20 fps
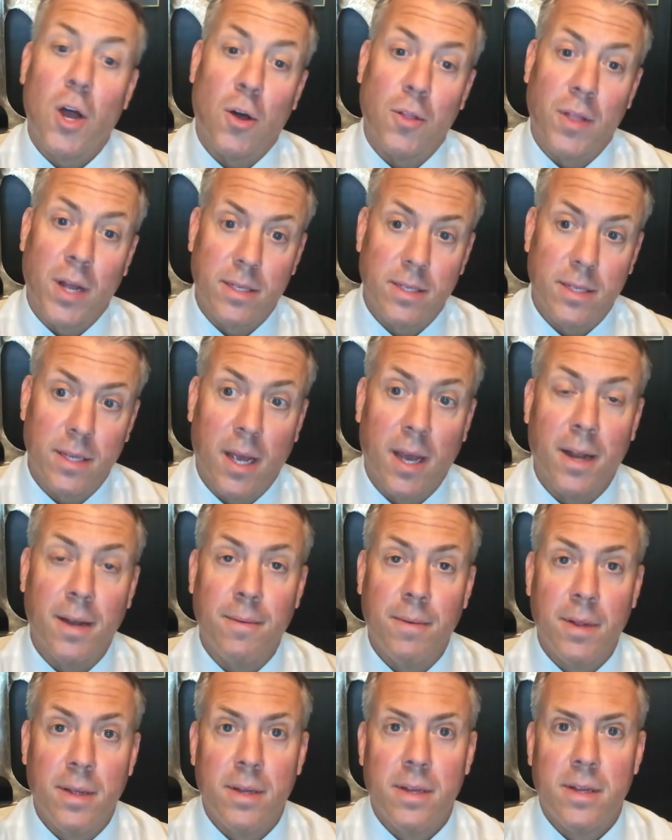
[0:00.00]
all that
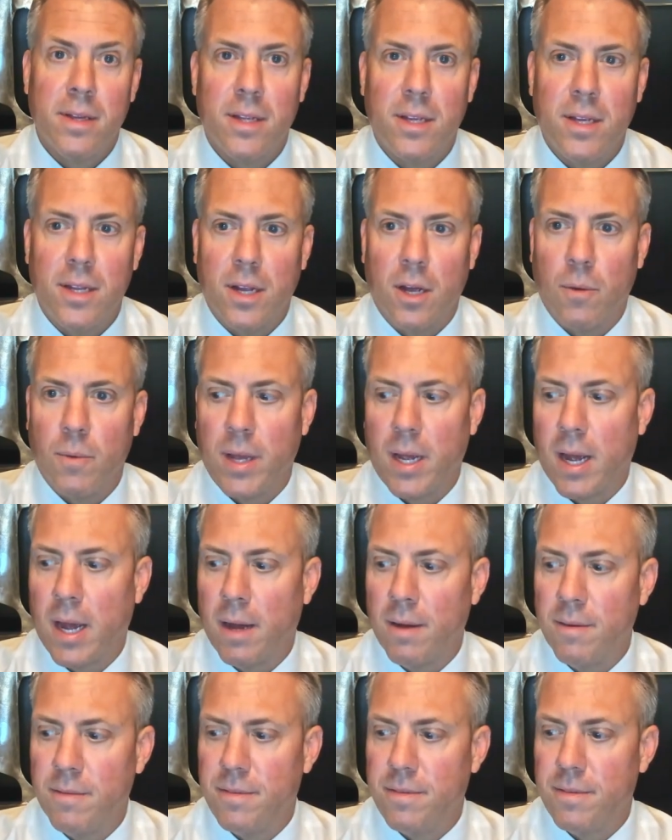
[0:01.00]
said, you know, we
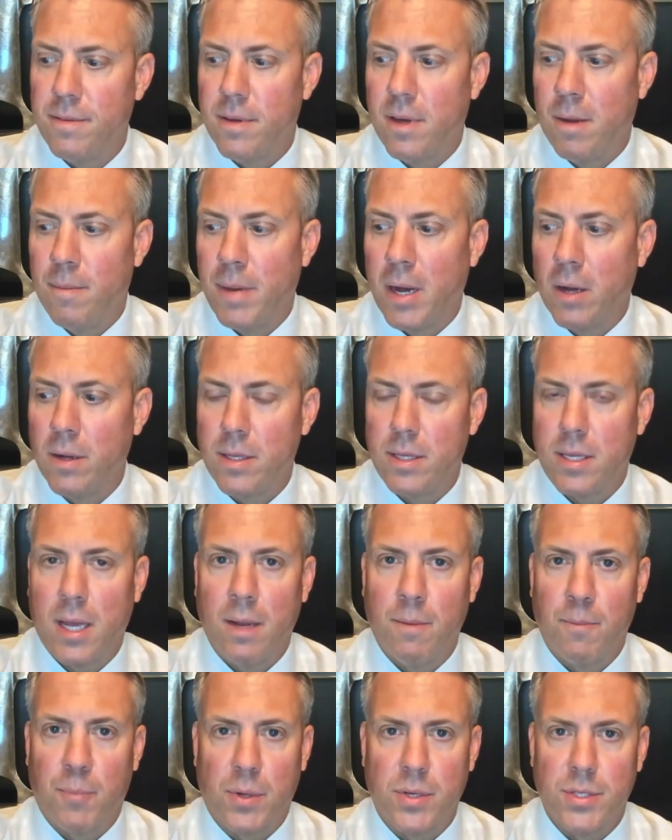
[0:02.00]
have about
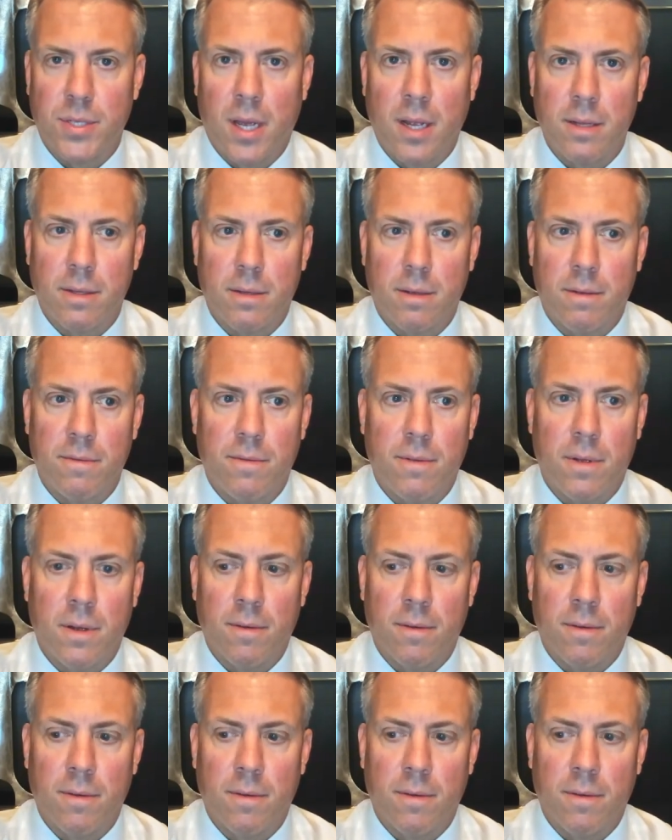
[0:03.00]
10% of,